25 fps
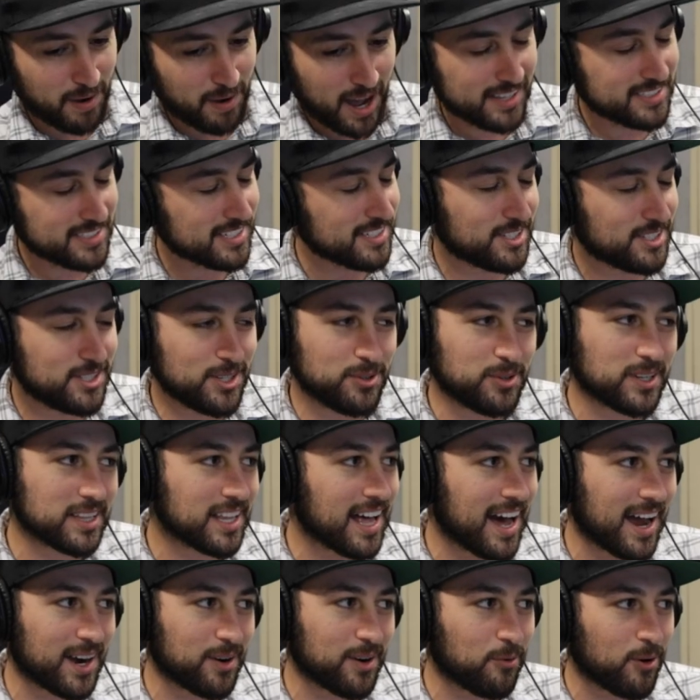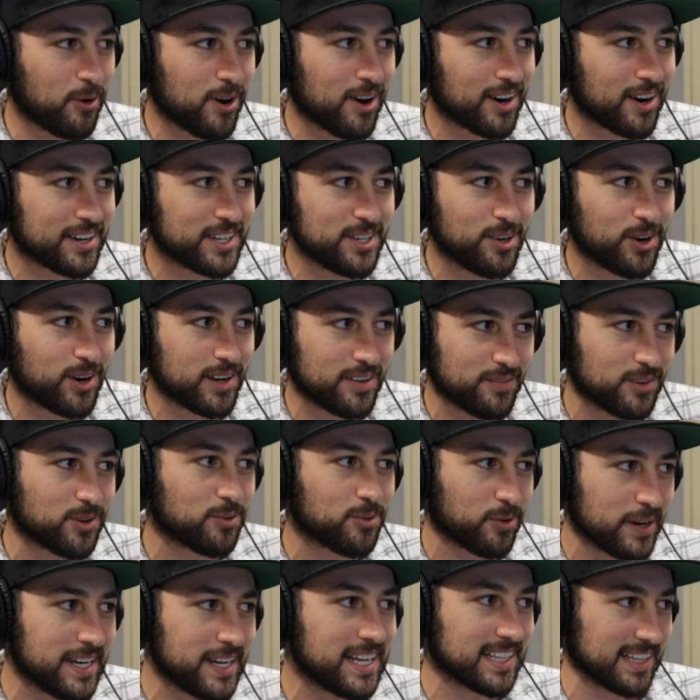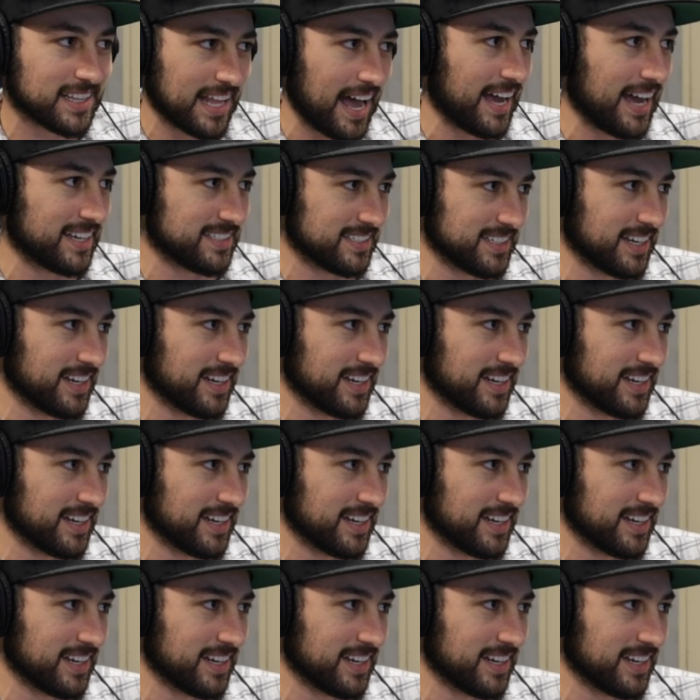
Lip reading: bosses do a lot of work. You don't even realize